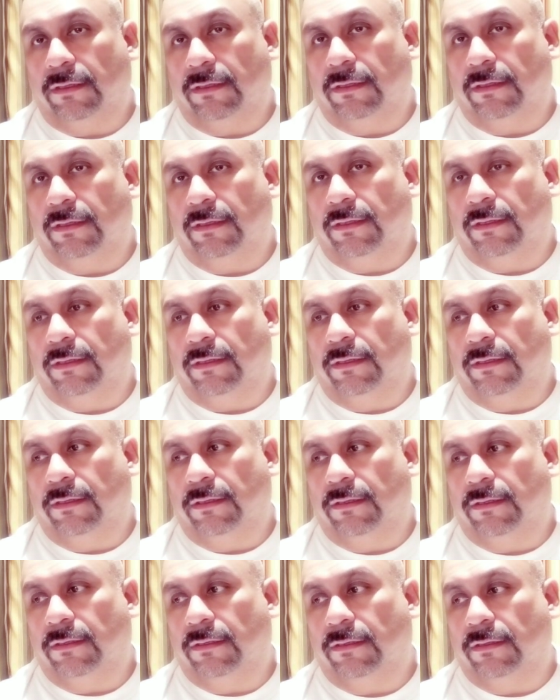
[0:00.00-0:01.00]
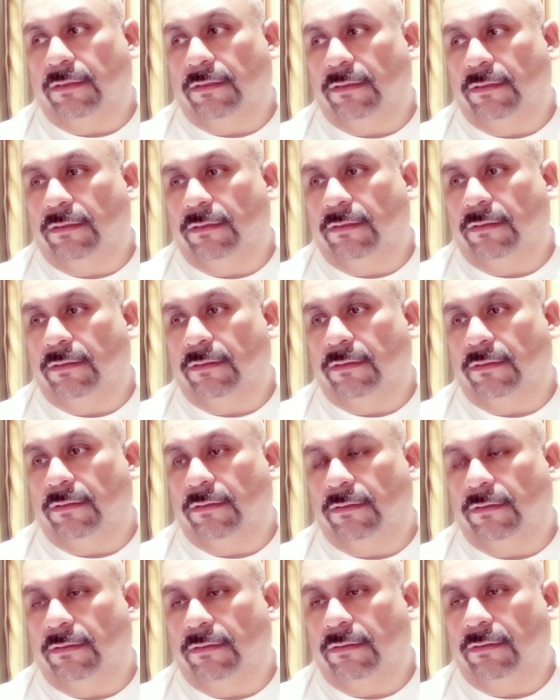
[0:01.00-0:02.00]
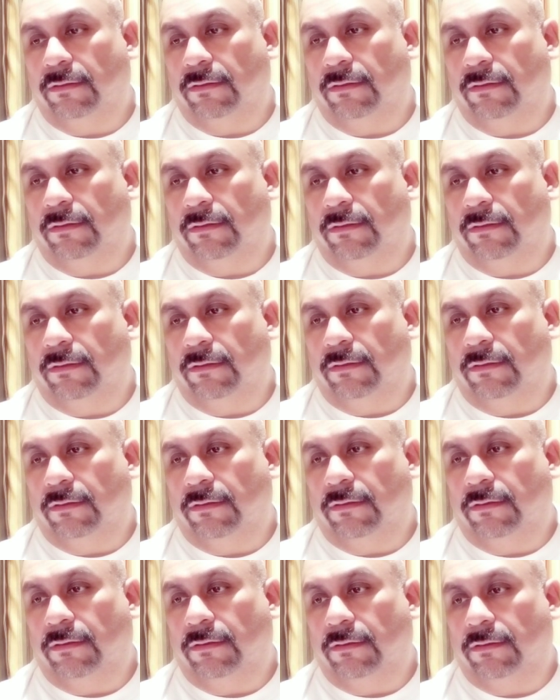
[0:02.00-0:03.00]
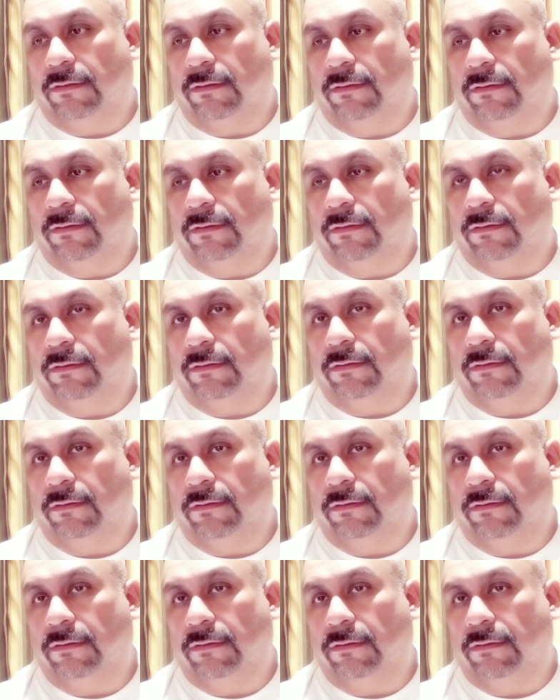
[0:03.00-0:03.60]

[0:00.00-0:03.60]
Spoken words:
This person isn't speaking.